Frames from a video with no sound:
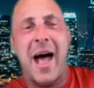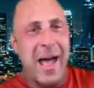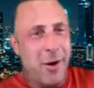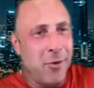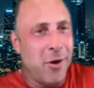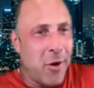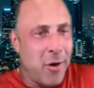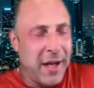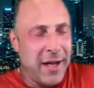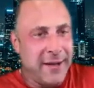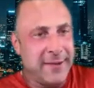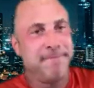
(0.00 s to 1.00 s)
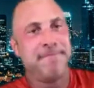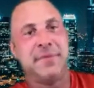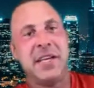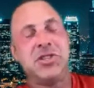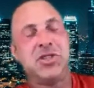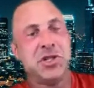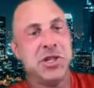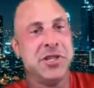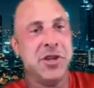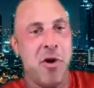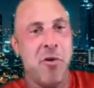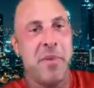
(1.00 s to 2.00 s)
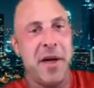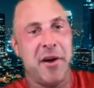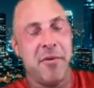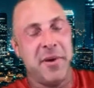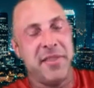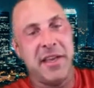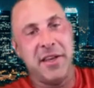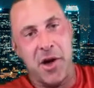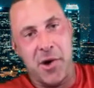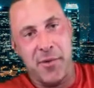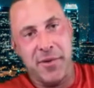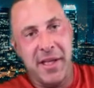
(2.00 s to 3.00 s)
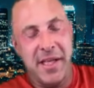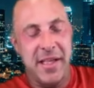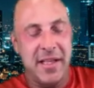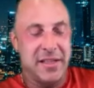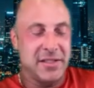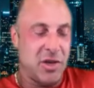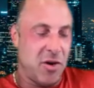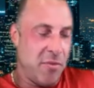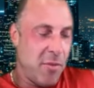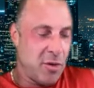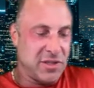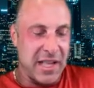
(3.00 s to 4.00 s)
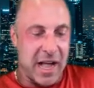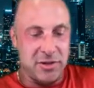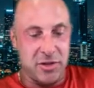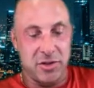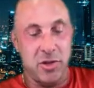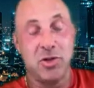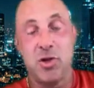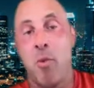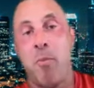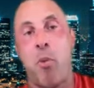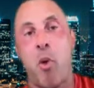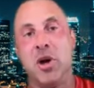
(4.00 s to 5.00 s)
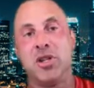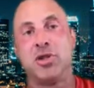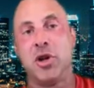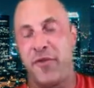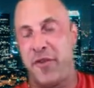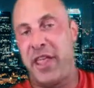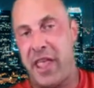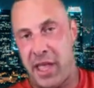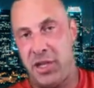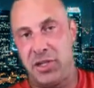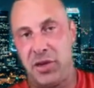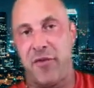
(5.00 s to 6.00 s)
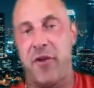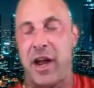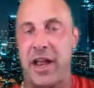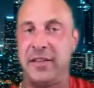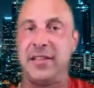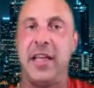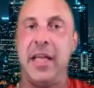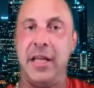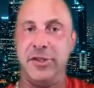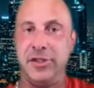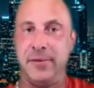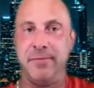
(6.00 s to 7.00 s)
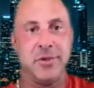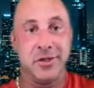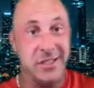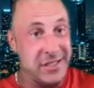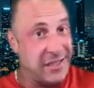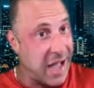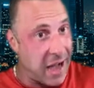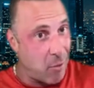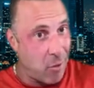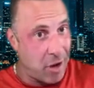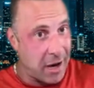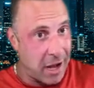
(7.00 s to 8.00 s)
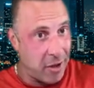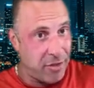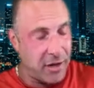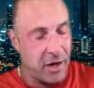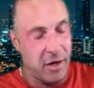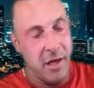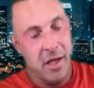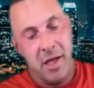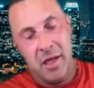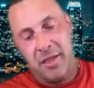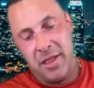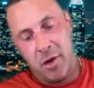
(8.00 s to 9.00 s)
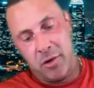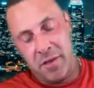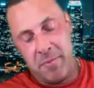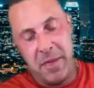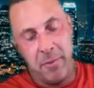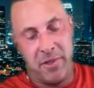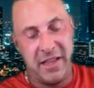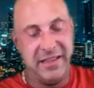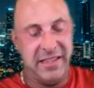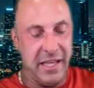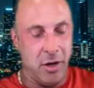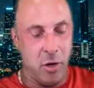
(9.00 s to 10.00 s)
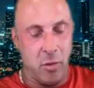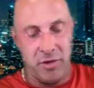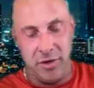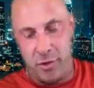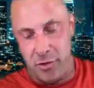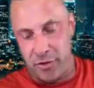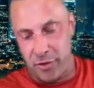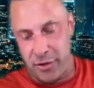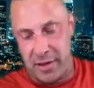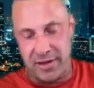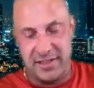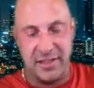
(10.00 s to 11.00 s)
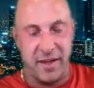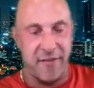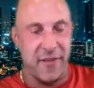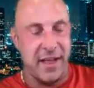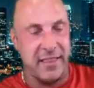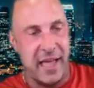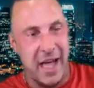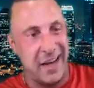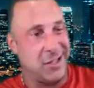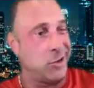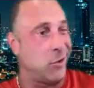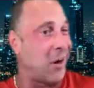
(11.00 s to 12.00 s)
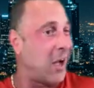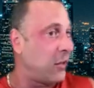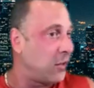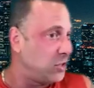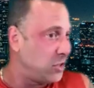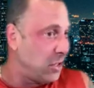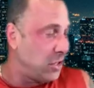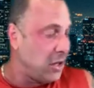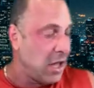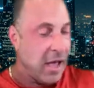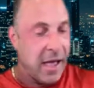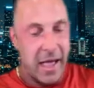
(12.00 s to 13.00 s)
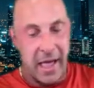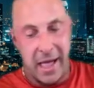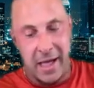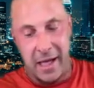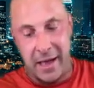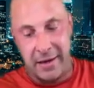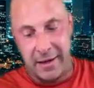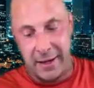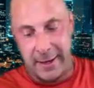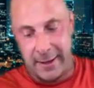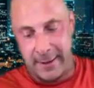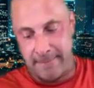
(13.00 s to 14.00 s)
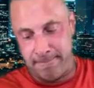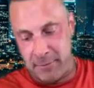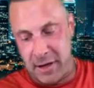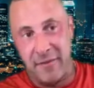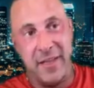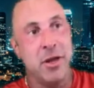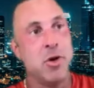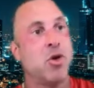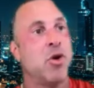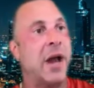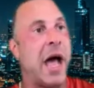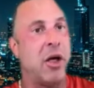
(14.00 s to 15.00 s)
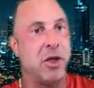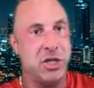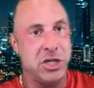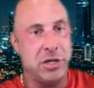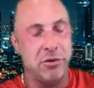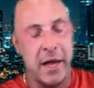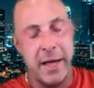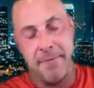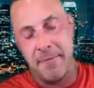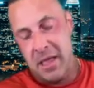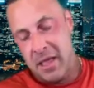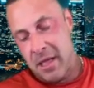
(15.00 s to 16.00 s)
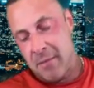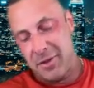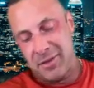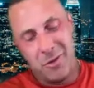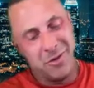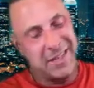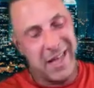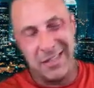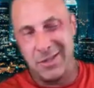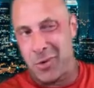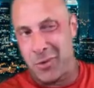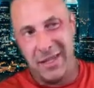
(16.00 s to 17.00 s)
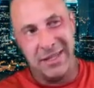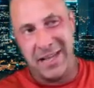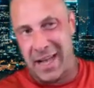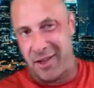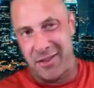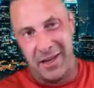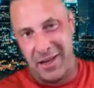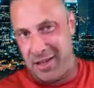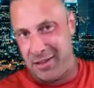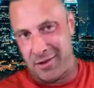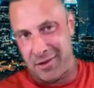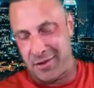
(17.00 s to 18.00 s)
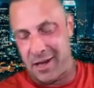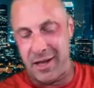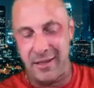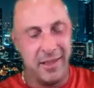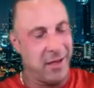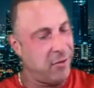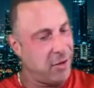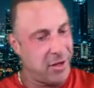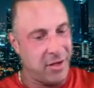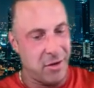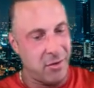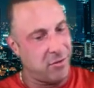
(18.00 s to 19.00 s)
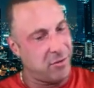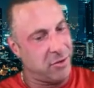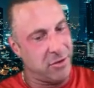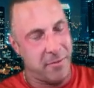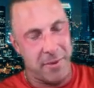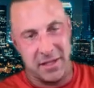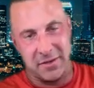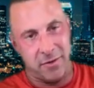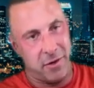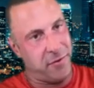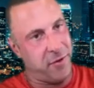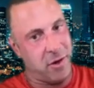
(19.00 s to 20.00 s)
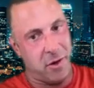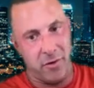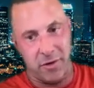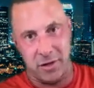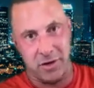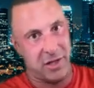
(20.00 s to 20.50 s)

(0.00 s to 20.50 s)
I don't know, Ed. They should know better, but they don't. So most doctors, there's no board certification for anti-aging. There's just not one out there. The only people that deal with usually stuff like that is urology and uh, we have endocrinology, right? But those guys aren't really dialed in either, right? They really don't do the best for you if you go there.